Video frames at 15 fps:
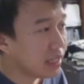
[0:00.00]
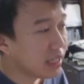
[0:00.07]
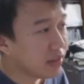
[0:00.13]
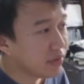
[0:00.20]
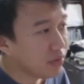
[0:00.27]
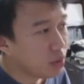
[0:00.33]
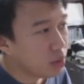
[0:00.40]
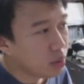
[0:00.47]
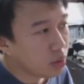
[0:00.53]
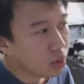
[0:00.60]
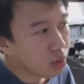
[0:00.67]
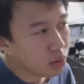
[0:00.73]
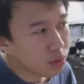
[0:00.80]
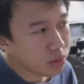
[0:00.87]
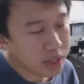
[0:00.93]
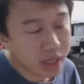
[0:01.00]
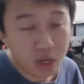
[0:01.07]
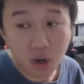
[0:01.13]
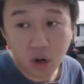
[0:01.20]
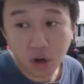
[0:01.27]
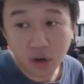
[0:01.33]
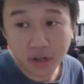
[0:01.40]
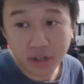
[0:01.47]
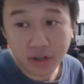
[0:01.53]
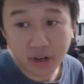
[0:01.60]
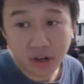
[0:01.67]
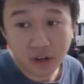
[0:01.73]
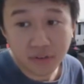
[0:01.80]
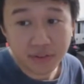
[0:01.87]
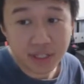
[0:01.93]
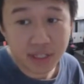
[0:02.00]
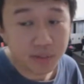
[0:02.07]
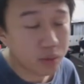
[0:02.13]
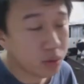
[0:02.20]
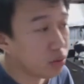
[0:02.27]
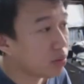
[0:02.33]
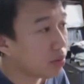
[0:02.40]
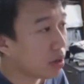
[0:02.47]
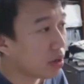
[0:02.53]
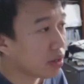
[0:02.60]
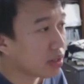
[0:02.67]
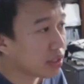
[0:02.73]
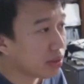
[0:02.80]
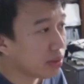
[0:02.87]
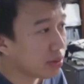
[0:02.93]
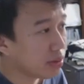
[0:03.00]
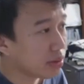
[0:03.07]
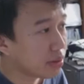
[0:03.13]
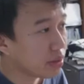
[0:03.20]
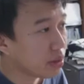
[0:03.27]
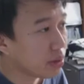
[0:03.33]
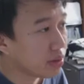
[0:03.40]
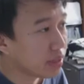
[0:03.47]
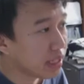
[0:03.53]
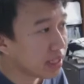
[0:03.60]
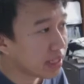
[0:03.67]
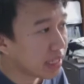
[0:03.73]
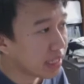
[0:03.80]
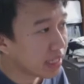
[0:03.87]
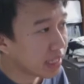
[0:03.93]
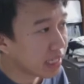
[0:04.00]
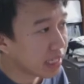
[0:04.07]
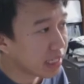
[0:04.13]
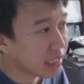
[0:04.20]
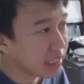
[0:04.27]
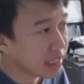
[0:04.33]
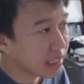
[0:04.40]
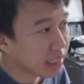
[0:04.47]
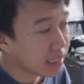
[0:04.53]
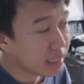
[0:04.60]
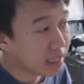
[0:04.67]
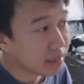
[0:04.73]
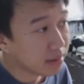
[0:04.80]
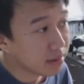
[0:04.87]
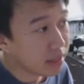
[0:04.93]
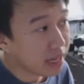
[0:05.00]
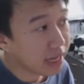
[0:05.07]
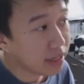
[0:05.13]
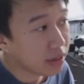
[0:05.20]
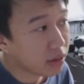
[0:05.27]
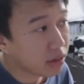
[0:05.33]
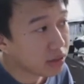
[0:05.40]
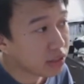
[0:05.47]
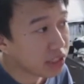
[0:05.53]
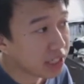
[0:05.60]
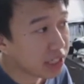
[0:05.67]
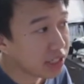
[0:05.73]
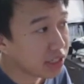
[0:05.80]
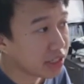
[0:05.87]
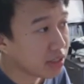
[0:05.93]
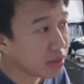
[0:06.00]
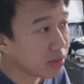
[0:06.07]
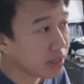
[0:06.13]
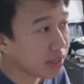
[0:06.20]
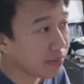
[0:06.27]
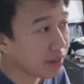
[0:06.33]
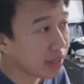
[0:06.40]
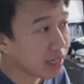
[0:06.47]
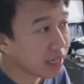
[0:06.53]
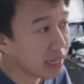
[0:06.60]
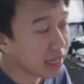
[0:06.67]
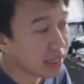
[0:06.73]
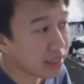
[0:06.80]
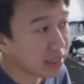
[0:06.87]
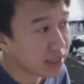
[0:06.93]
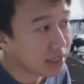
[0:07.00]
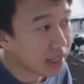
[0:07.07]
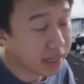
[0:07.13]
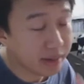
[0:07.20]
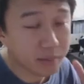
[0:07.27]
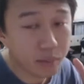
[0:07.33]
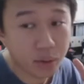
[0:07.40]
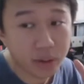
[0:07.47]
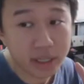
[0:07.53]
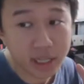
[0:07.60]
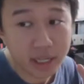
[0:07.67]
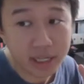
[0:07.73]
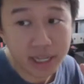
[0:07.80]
if you go to the corner of this blue box, you'll notice that the cursor icon changes to something that is like pointing